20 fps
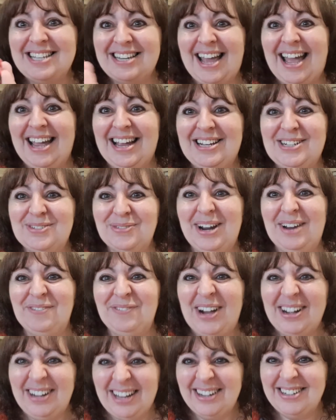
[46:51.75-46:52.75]
an age where if
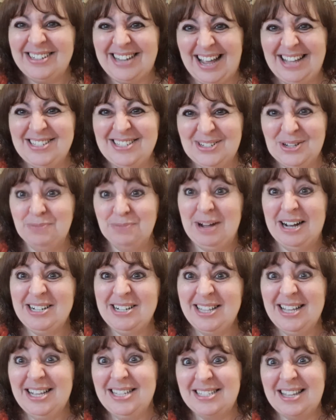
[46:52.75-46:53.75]
I go to dance too much,
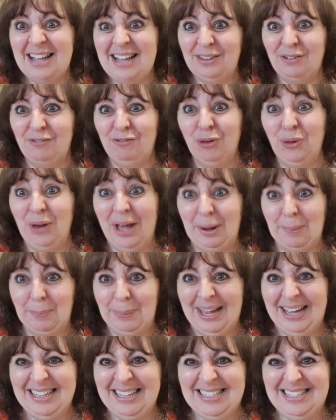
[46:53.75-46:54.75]
things start to fall out of
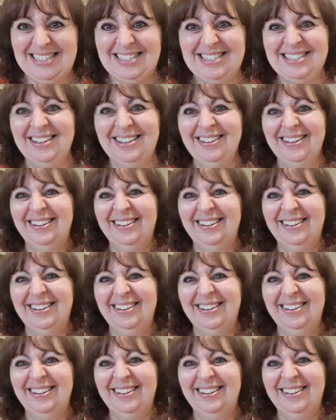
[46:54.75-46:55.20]
place.